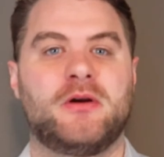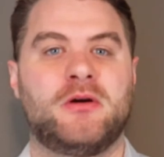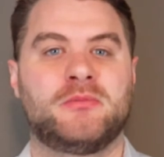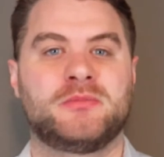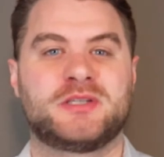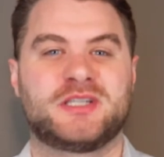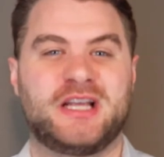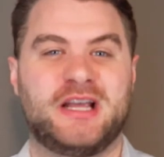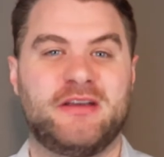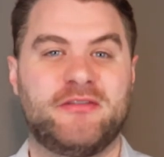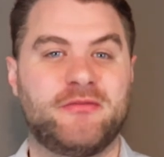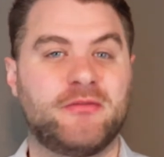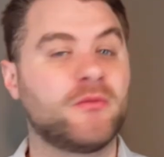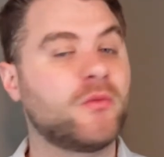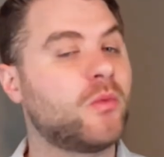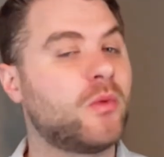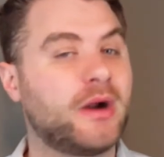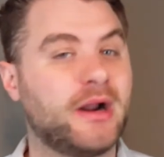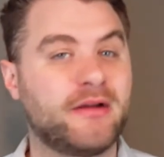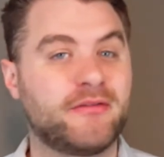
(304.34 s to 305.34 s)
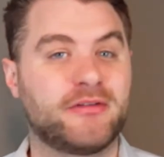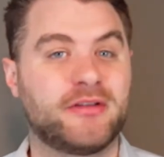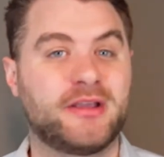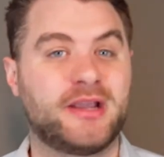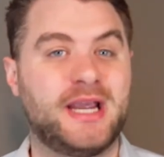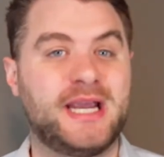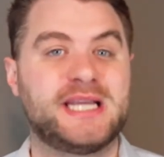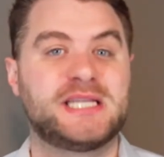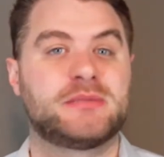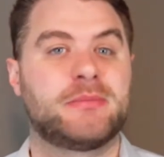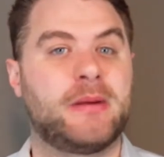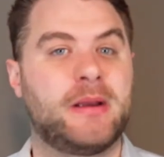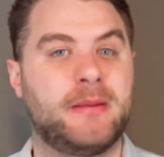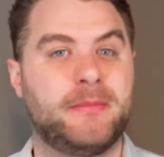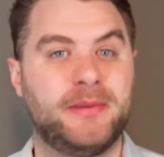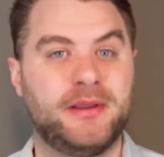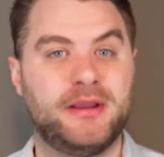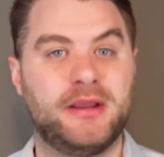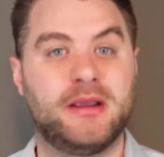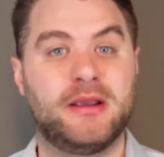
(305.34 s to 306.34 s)
home safe, whatever the case
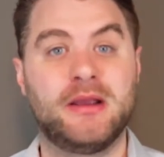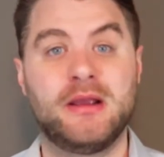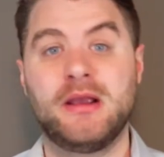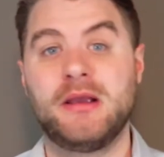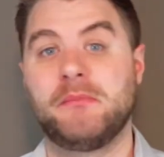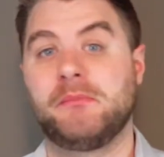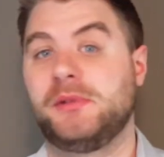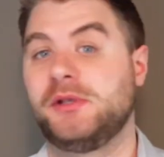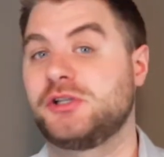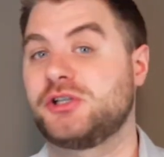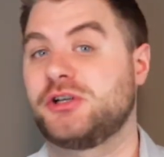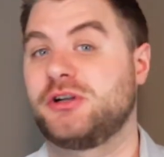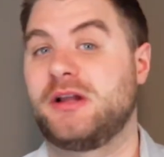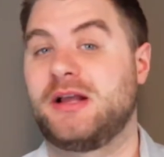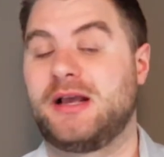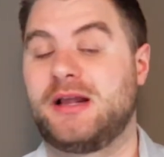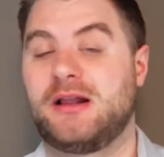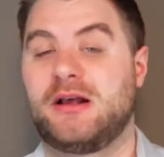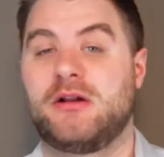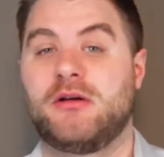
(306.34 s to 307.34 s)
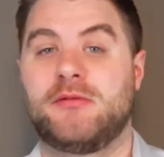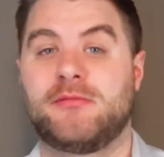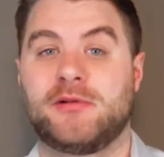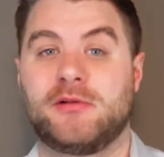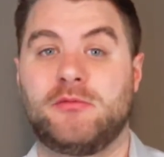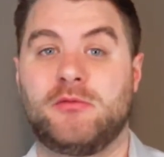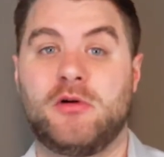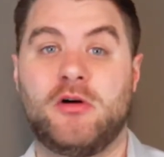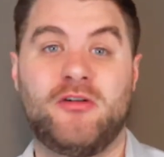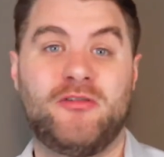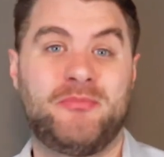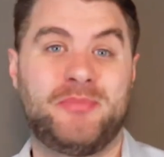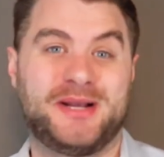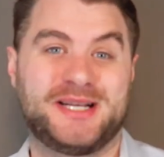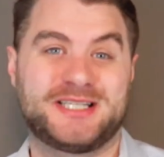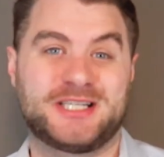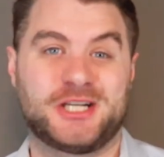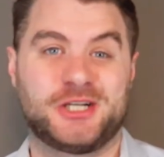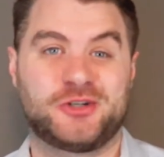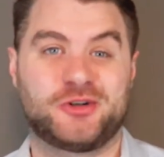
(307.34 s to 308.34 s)
might be sure to head on over to
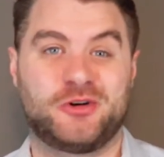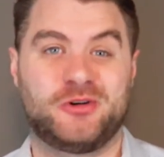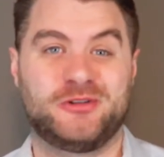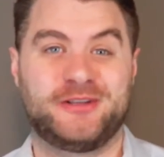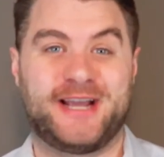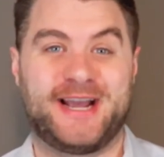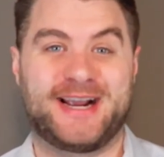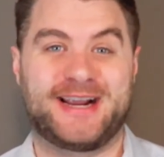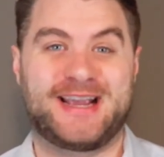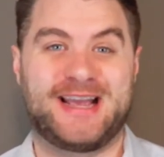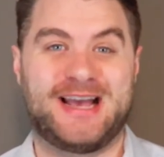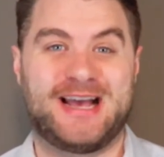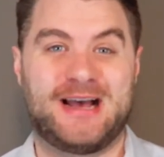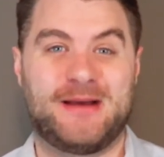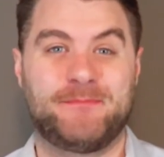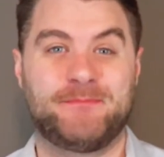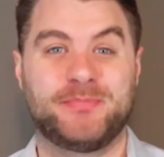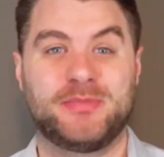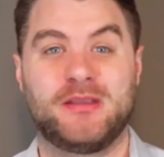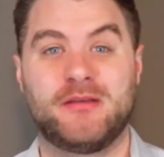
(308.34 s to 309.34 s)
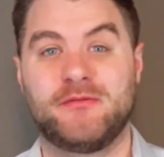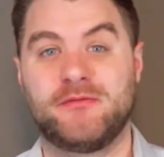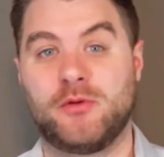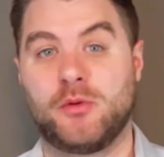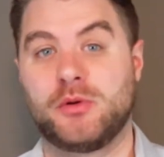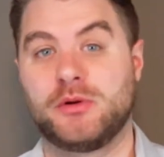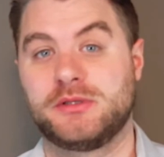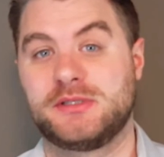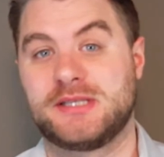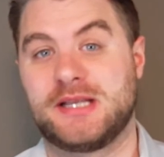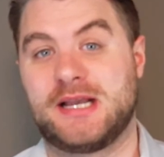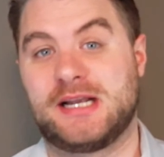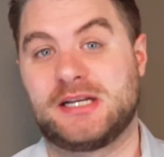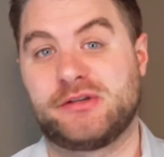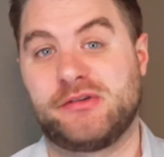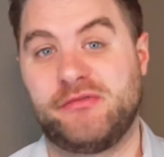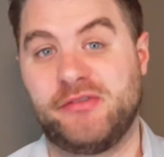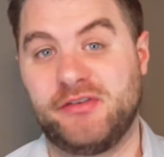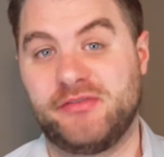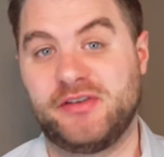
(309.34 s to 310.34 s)

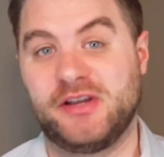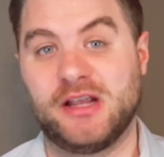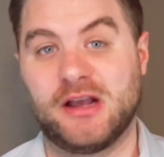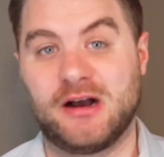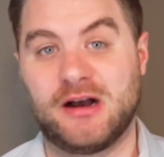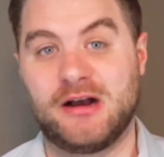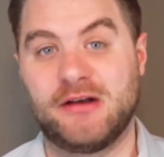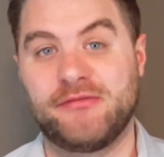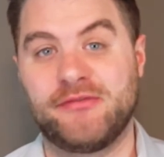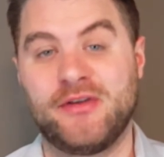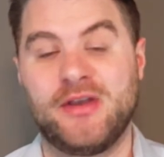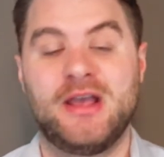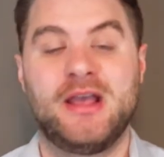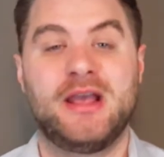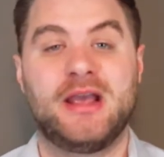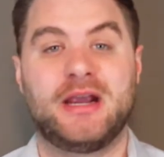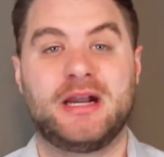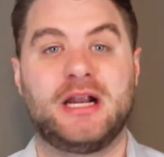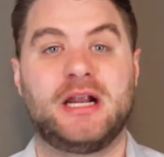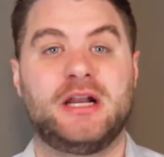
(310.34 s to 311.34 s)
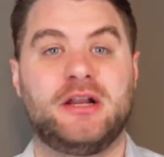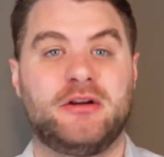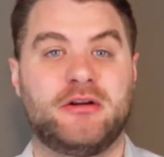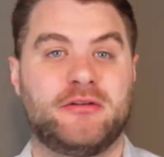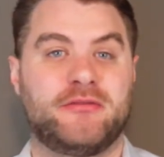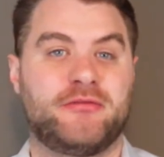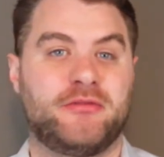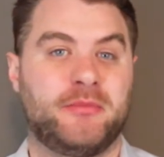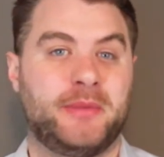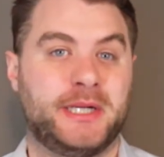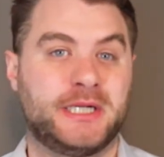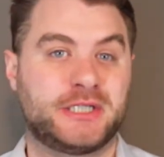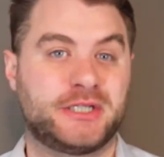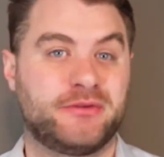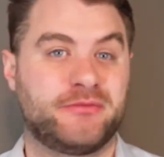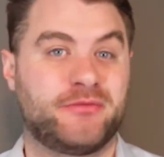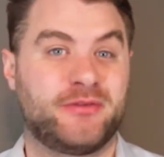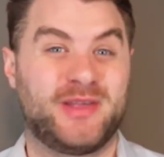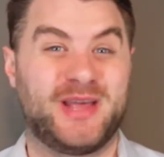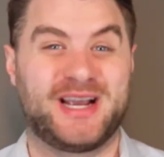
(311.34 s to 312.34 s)
rovepestcontrol.com/50 off and any of your
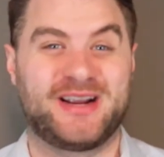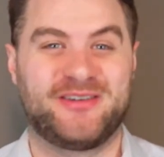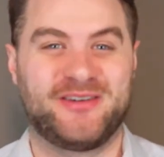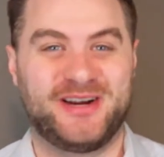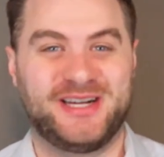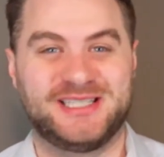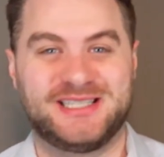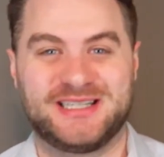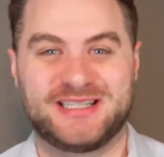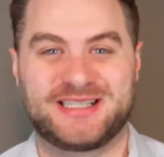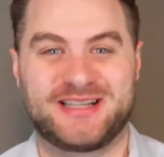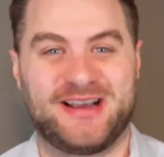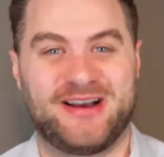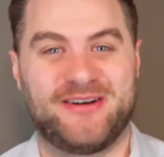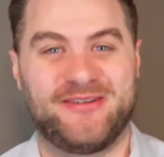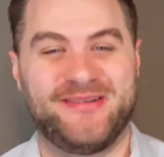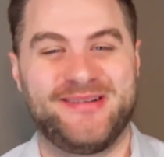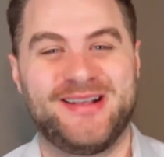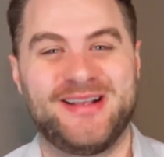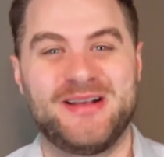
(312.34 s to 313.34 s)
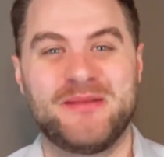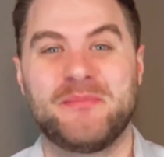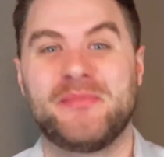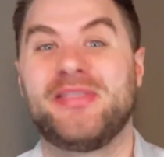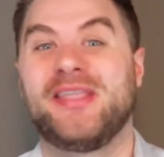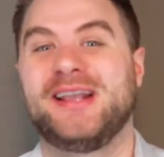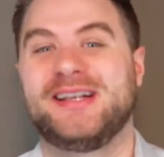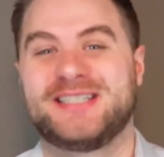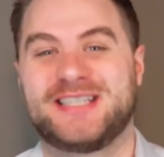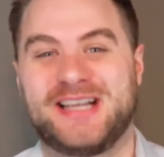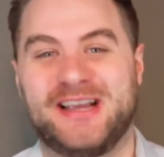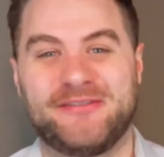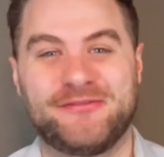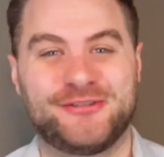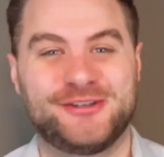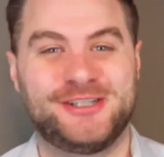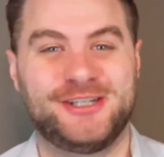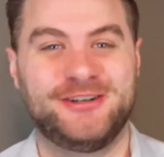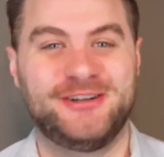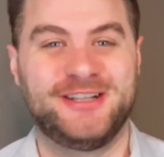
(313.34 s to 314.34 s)
information for that great discount. Thanks again
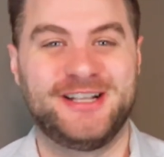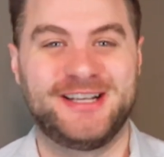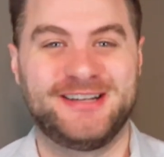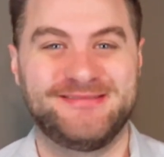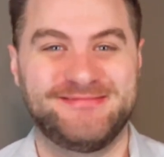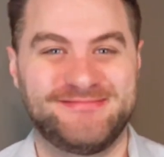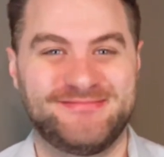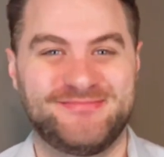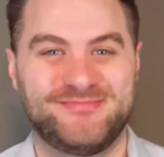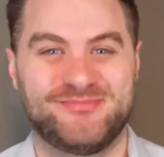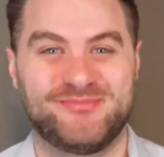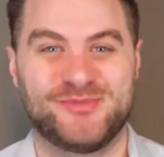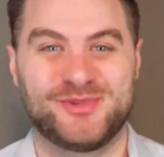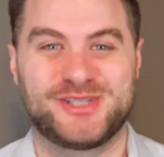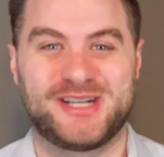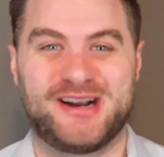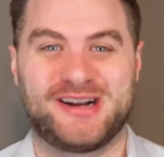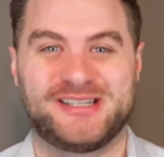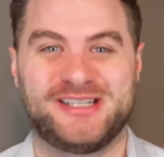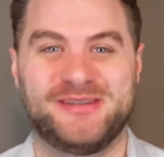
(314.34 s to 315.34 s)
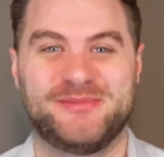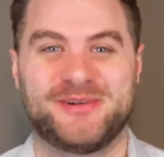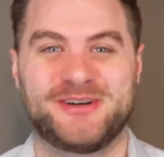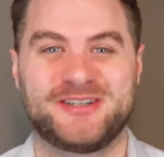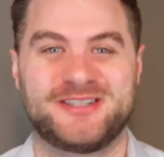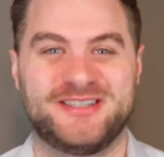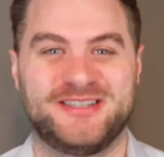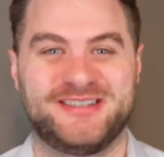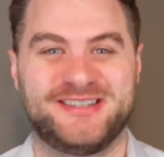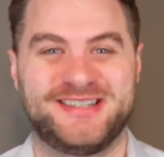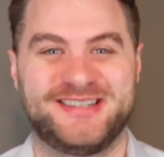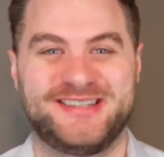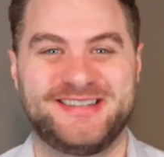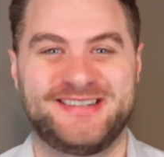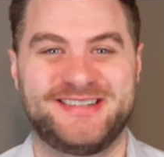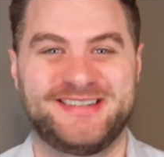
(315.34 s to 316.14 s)
for tuning in. We'll talk to you more soon.